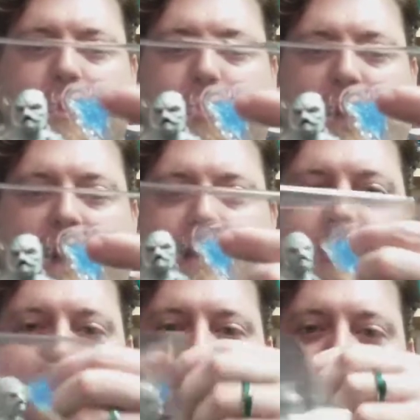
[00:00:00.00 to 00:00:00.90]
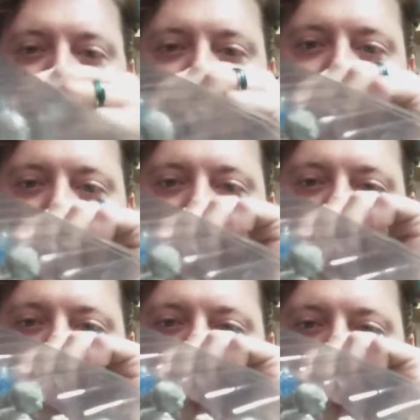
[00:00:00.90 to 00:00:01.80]
blast effect
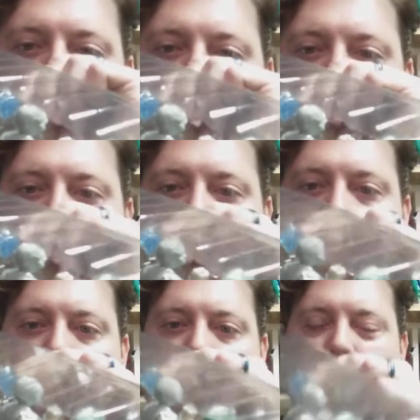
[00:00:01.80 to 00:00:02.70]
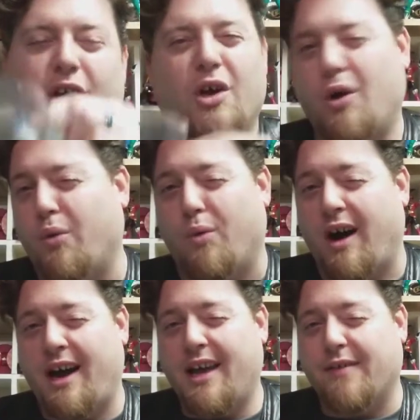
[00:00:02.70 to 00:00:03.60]
here. I'm not quite sure
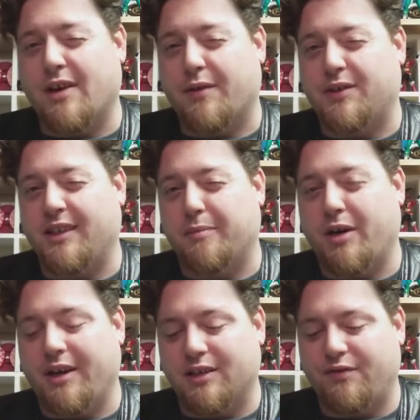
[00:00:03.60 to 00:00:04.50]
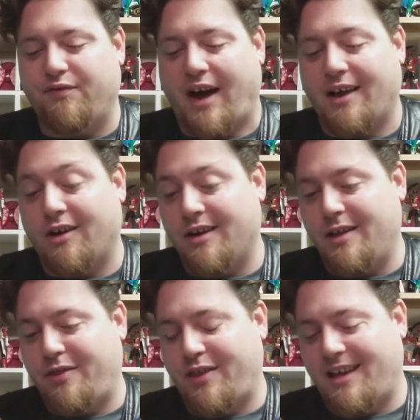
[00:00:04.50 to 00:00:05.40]
why. I've never seen the putties fire
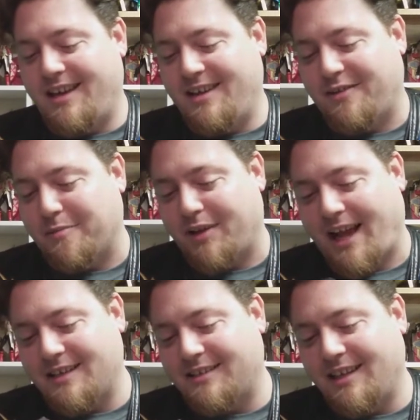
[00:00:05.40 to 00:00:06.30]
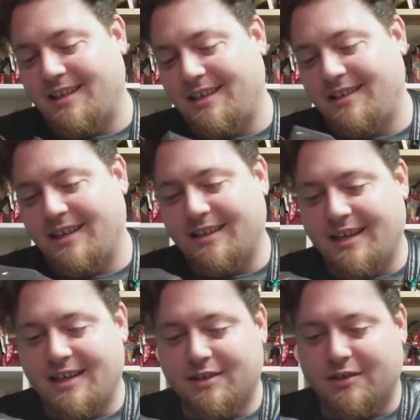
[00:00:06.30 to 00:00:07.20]
anything or blast anything like
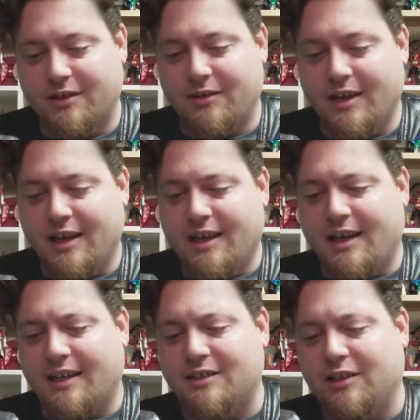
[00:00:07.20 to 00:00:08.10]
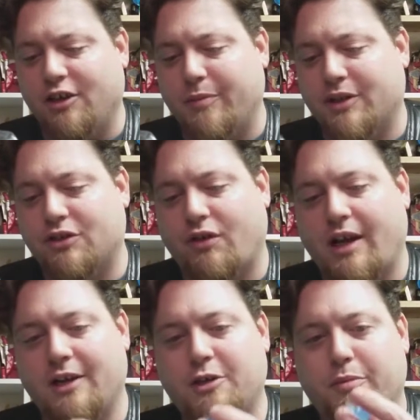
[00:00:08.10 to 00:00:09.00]
that, so that's a little bit
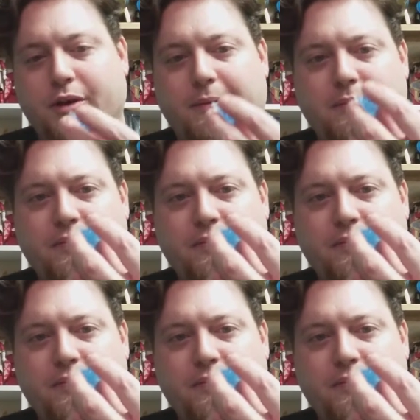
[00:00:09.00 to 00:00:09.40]
strange, but